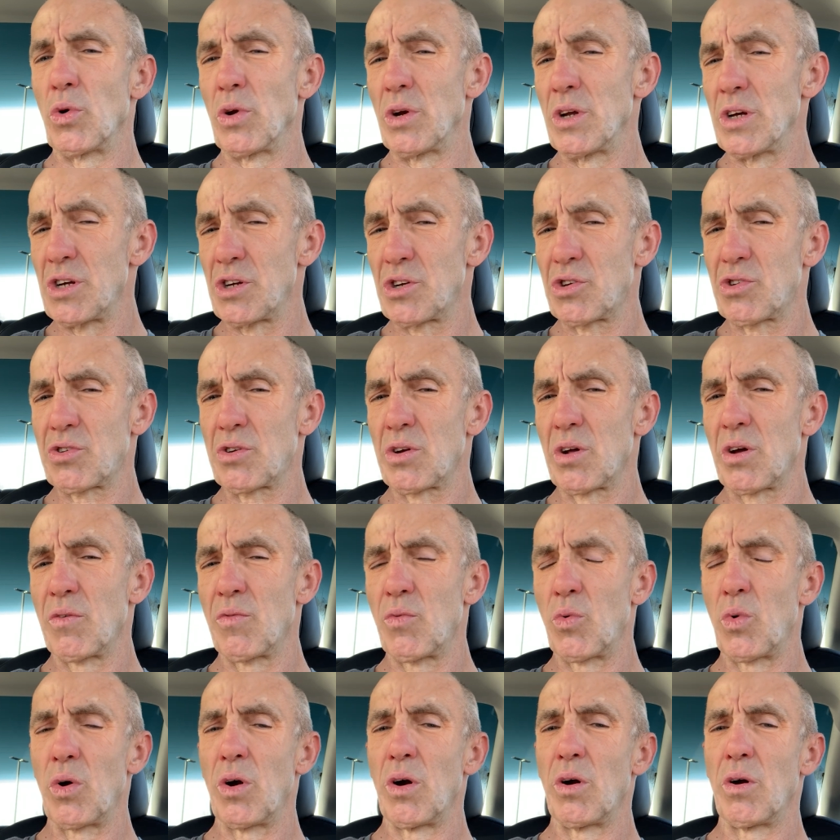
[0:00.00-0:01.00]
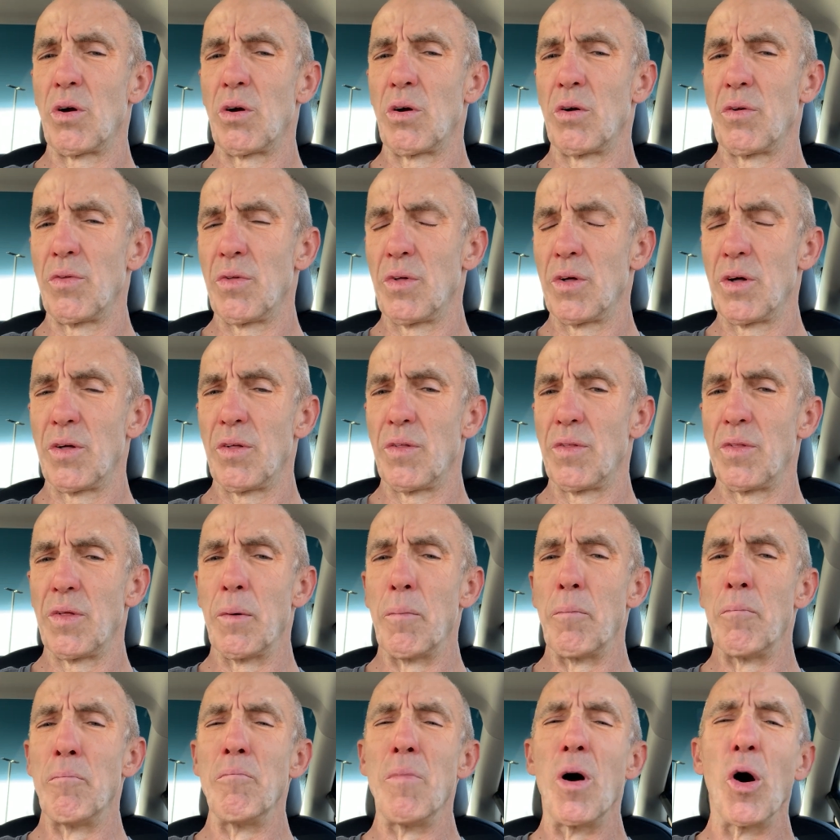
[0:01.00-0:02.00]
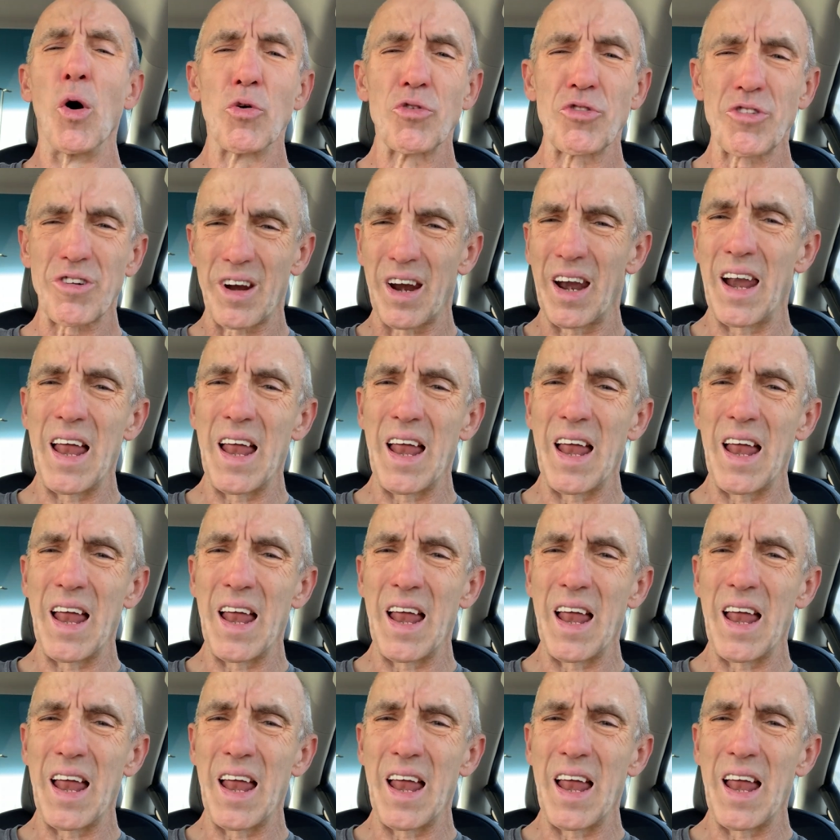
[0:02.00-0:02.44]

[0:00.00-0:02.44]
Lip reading: a list where the most